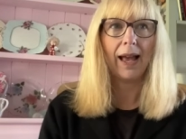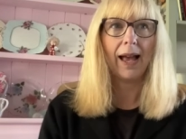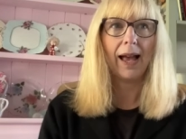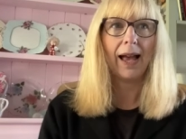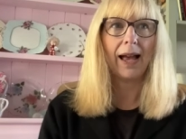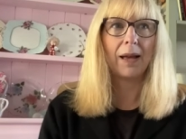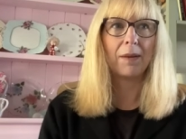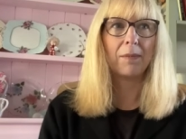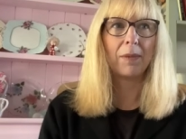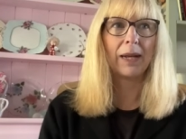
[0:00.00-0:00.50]

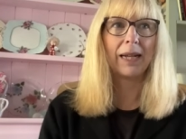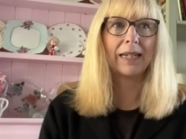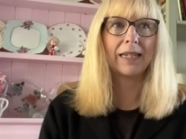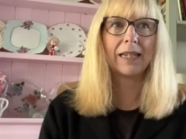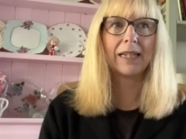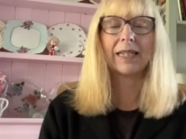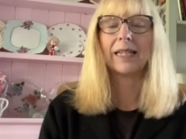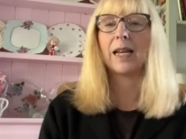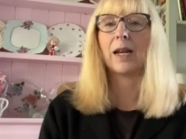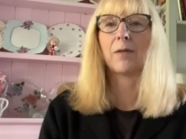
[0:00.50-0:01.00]
And it's
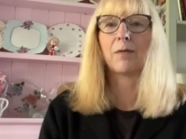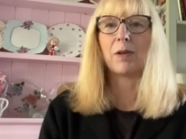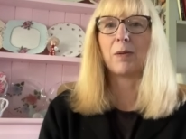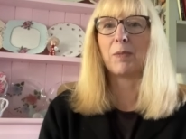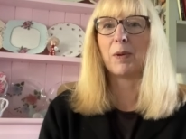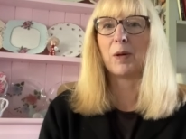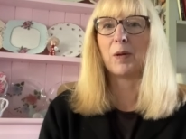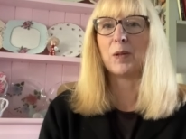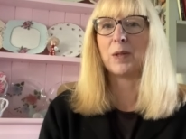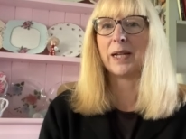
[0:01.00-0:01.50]
just a lovely
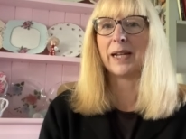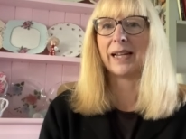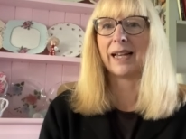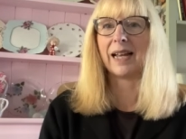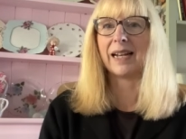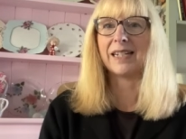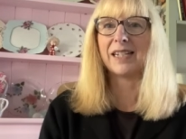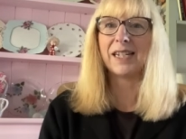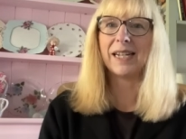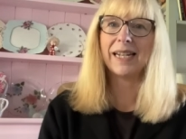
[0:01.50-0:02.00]
building
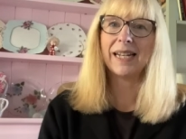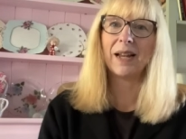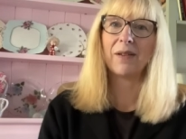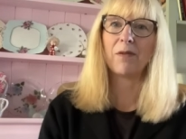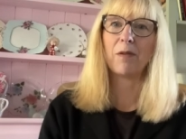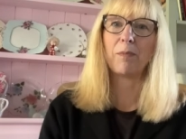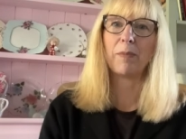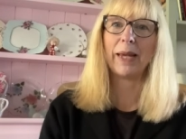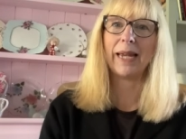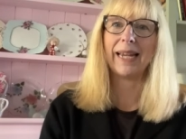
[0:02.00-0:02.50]
and she'd
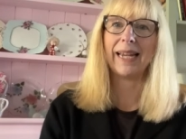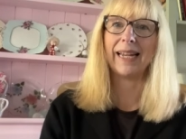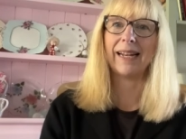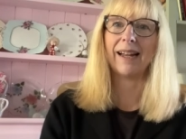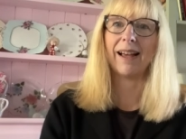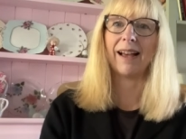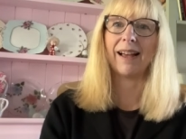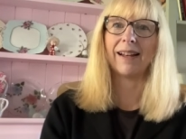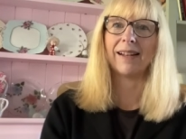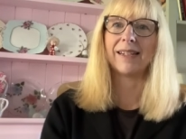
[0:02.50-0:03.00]
never been
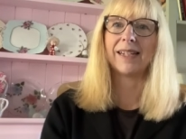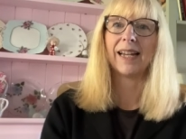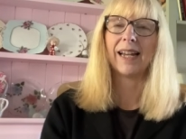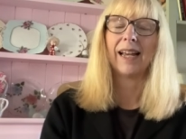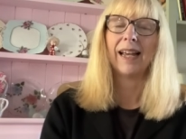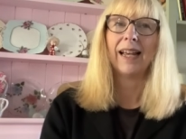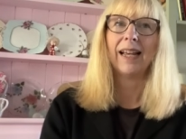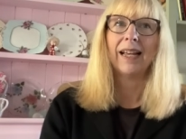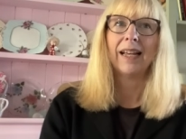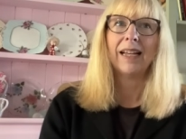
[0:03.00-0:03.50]
and
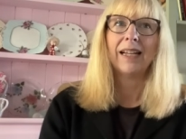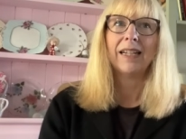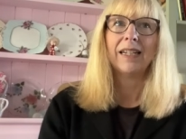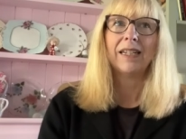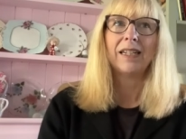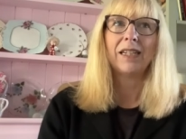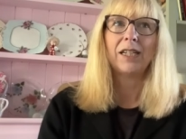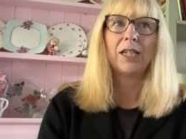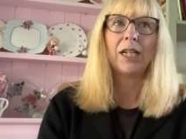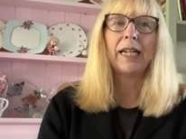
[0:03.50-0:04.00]

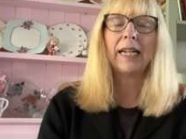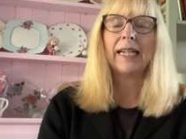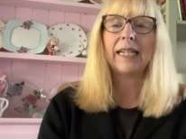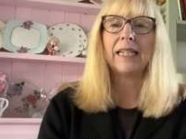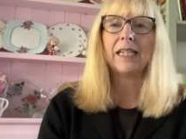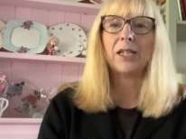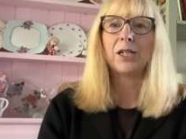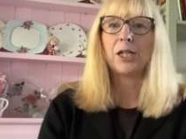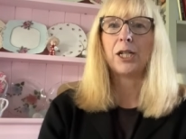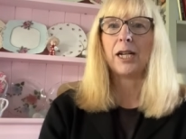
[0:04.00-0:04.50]
she
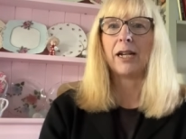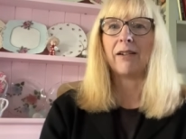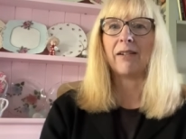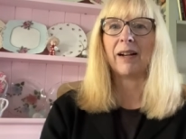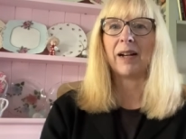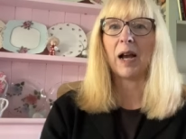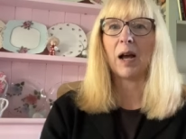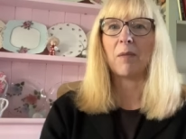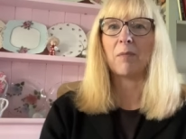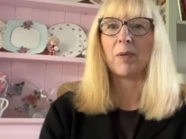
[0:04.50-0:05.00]
needed
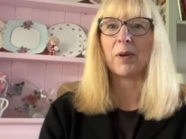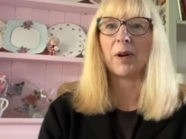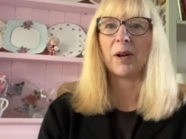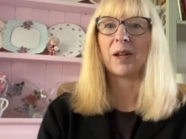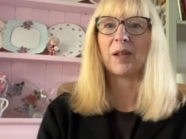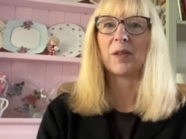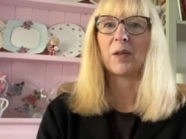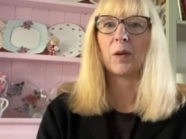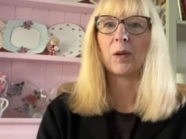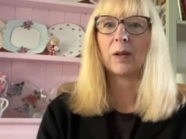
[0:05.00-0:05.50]
cheering up, and I
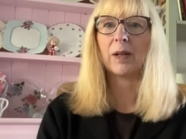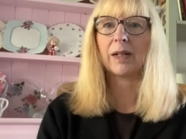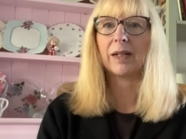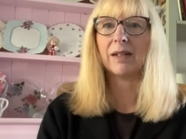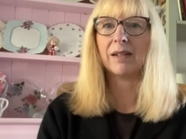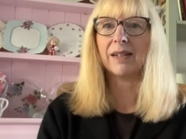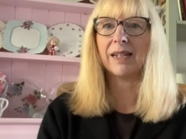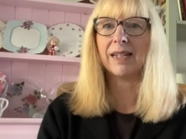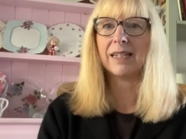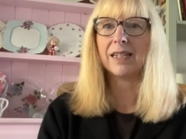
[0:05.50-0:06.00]
thought,
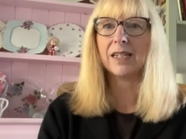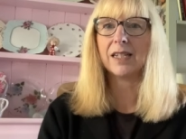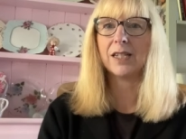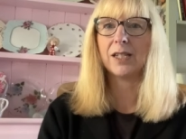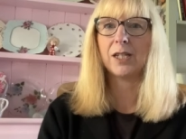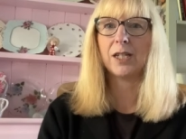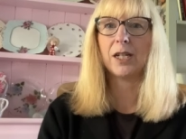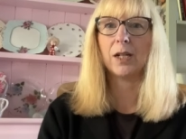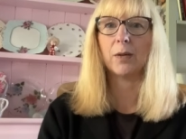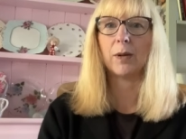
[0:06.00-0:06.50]
God, let's
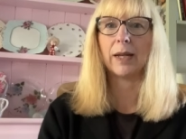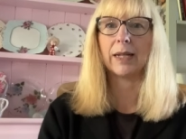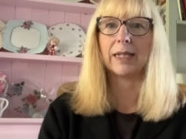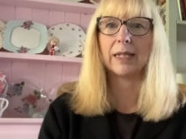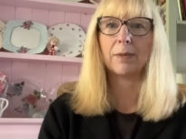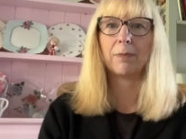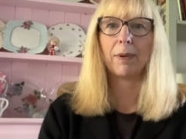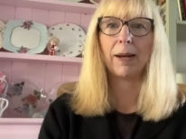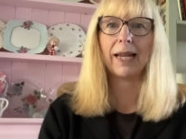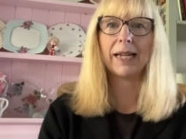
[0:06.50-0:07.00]
just do it,
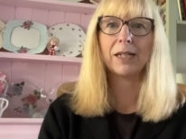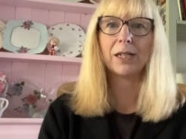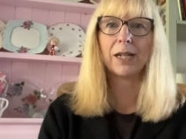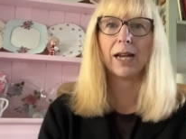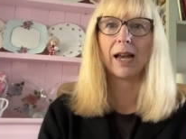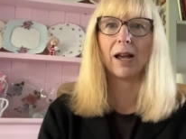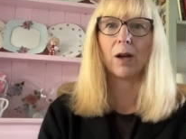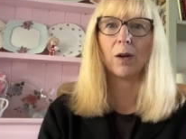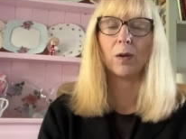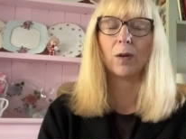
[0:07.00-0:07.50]
splash
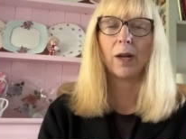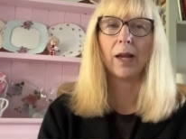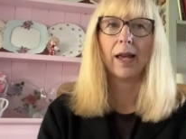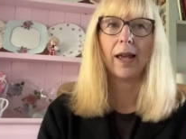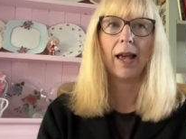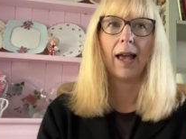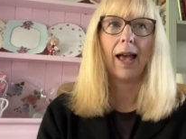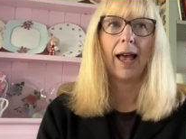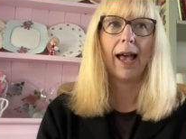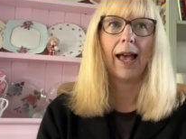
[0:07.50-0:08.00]
out
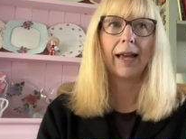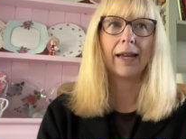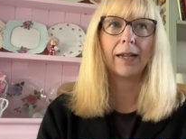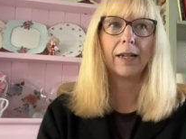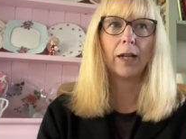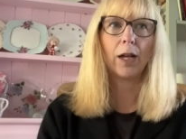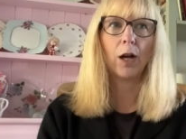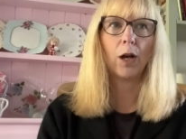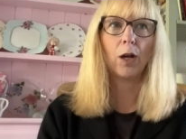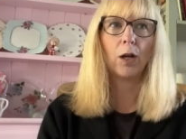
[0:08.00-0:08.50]
and
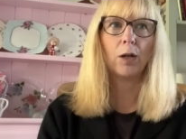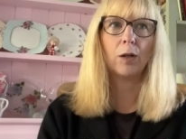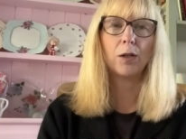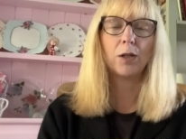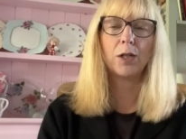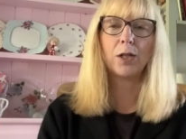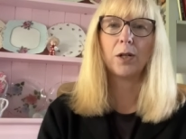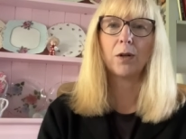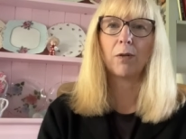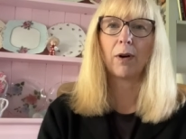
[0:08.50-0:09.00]
go
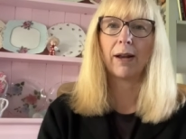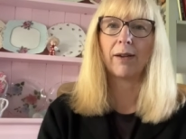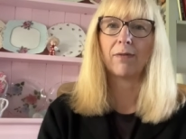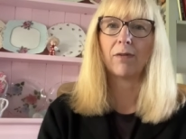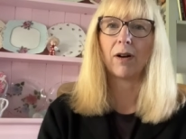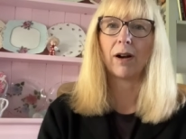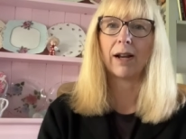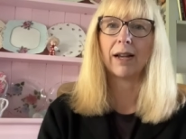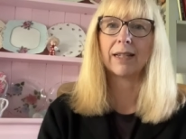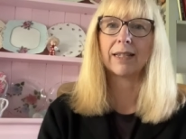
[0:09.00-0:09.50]
to
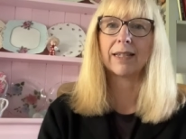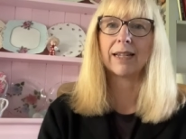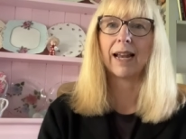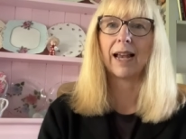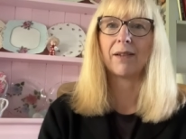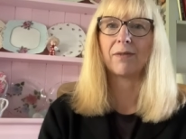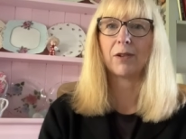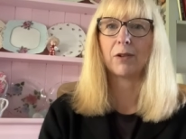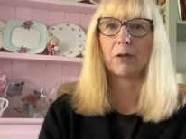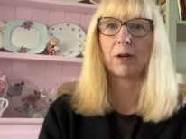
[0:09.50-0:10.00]
Greyfriars and
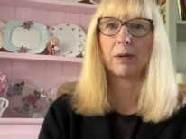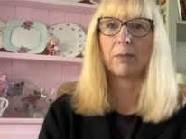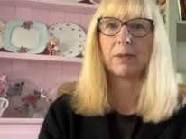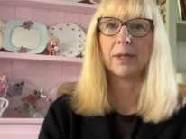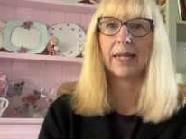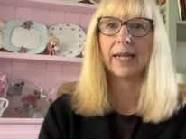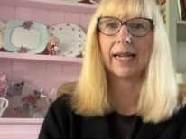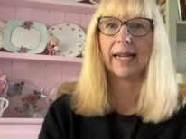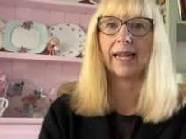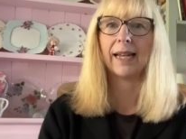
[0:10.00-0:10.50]
have a cream
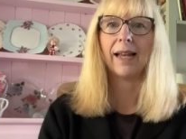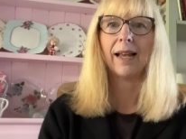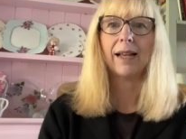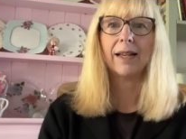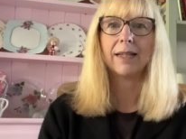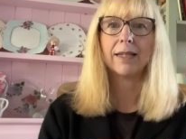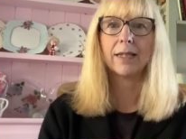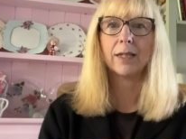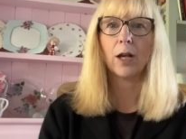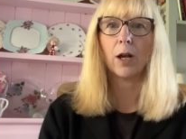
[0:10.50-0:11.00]
tea.
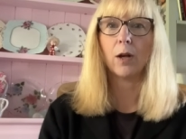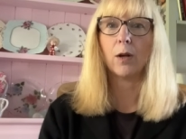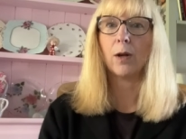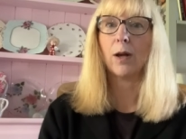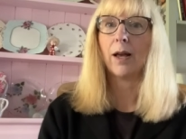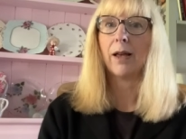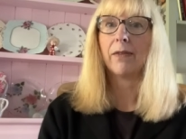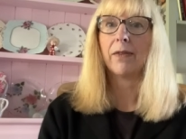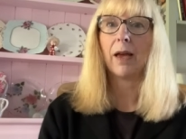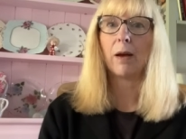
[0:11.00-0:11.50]

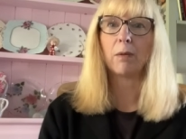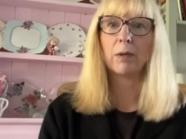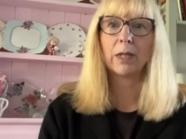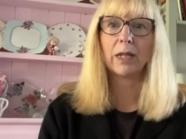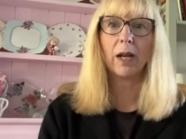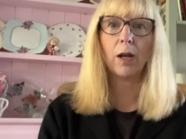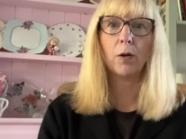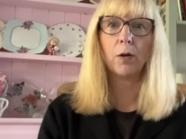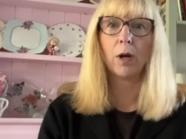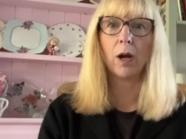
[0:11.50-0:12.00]
So that was
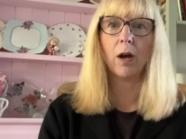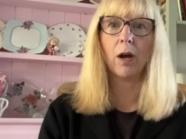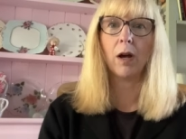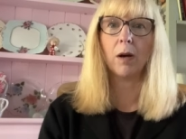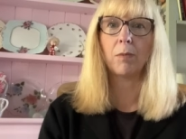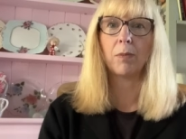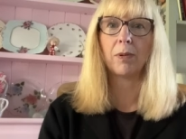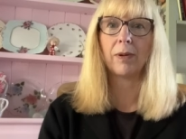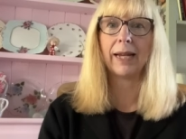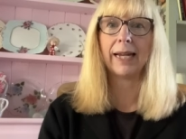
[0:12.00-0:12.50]
low
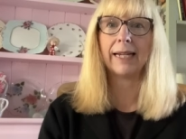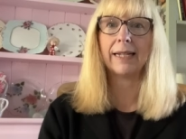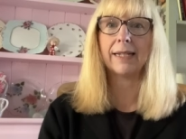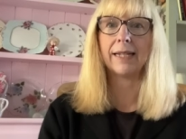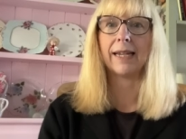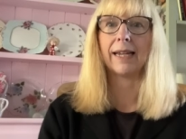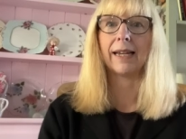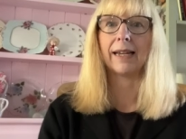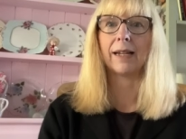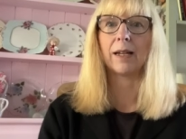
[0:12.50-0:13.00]
carb
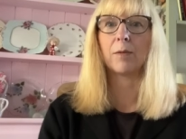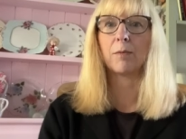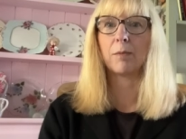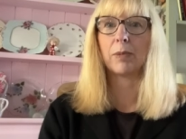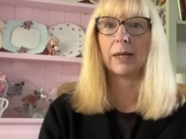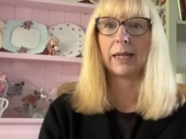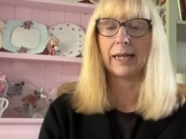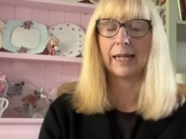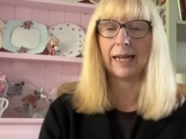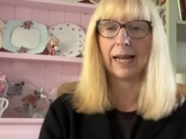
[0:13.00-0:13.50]
eating,
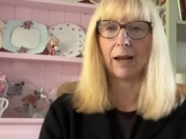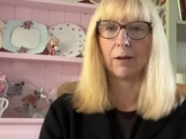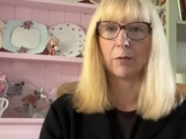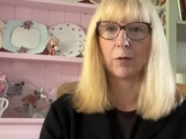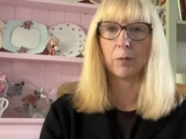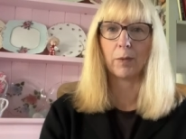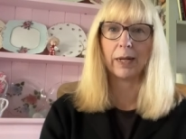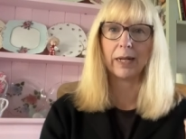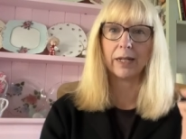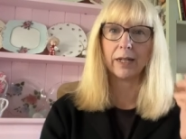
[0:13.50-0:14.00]
completely out of the
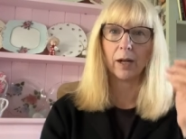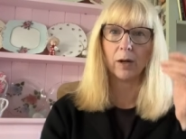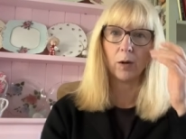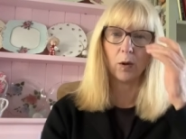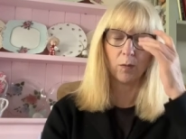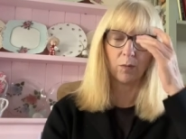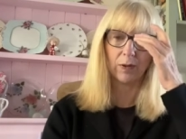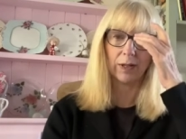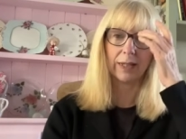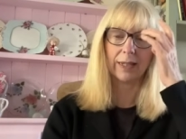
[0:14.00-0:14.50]
window,
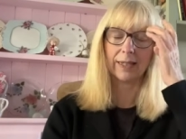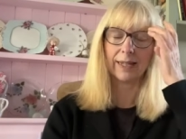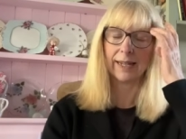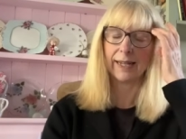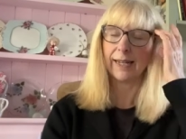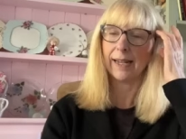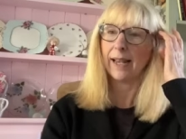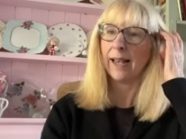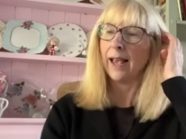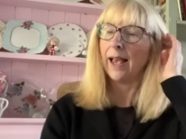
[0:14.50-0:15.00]
obviously.